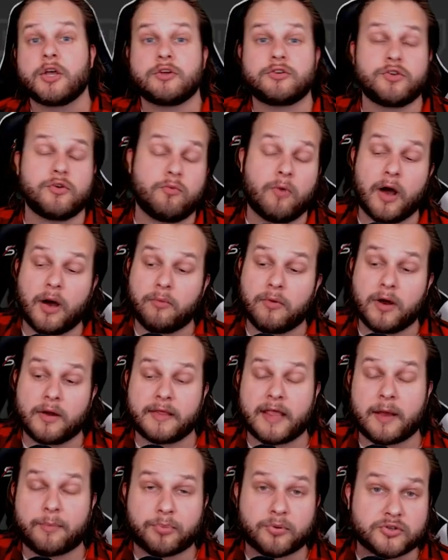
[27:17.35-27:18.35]
Do you want one
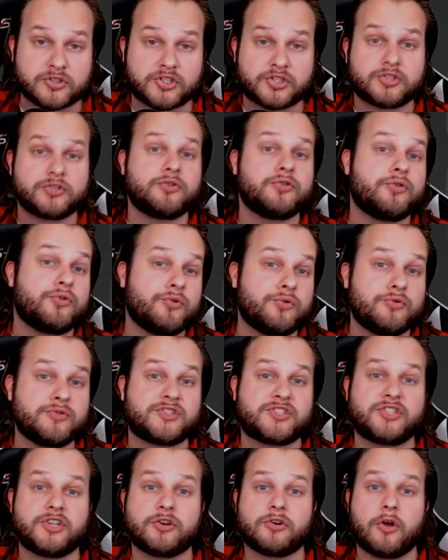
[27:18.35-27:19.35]
that
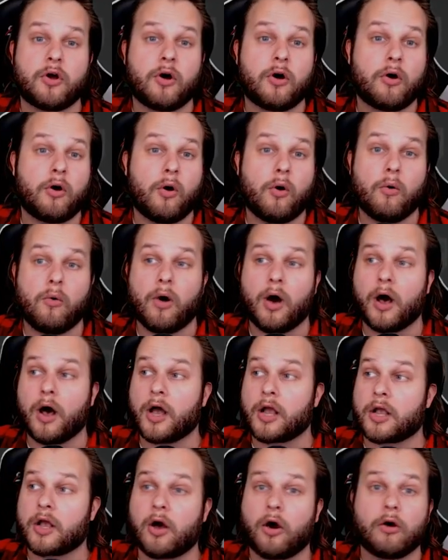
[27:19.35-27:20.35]
pursues you know
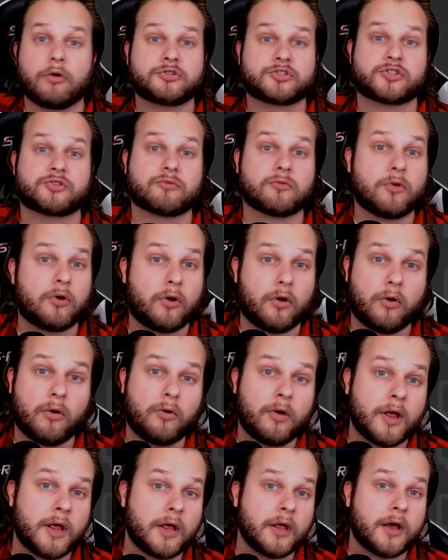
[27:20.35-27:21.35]
uh,
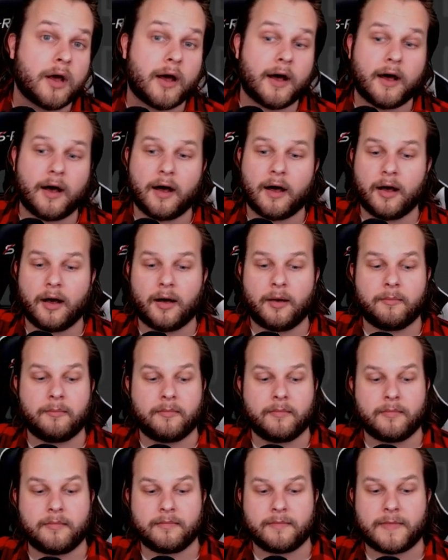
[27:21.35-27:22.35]
cultural
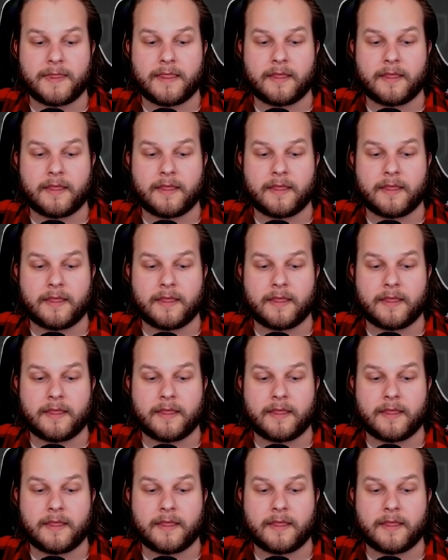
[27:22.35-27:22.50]
um,